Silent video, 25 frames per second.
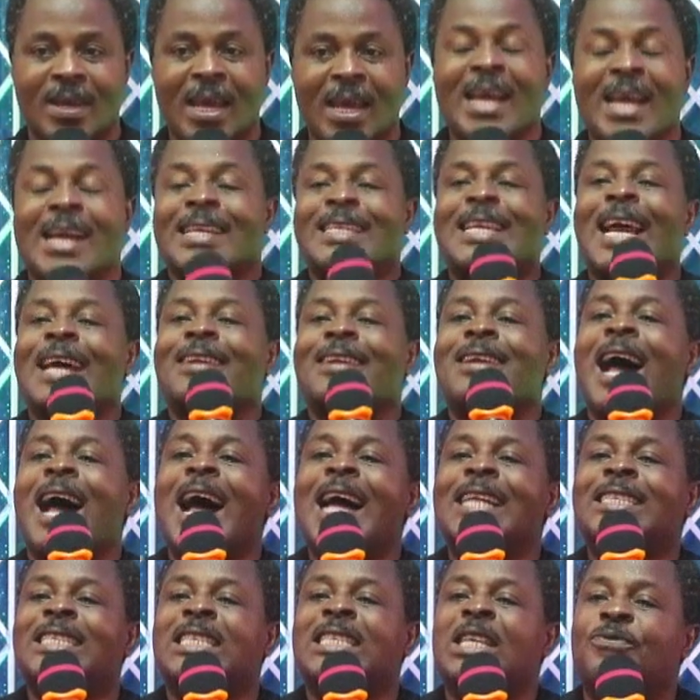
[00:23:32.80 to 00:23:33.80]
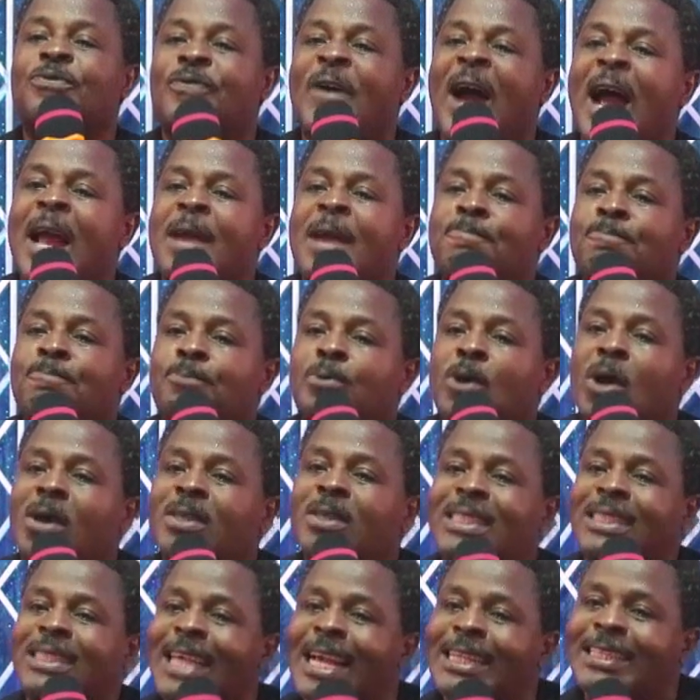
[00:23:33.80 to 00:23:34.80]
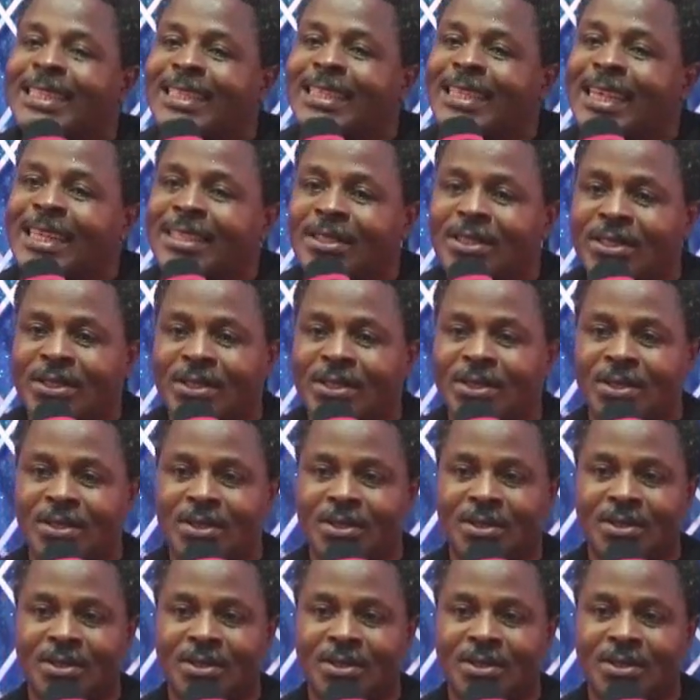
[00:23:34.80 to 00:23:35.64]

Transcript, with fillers: There are divine processes.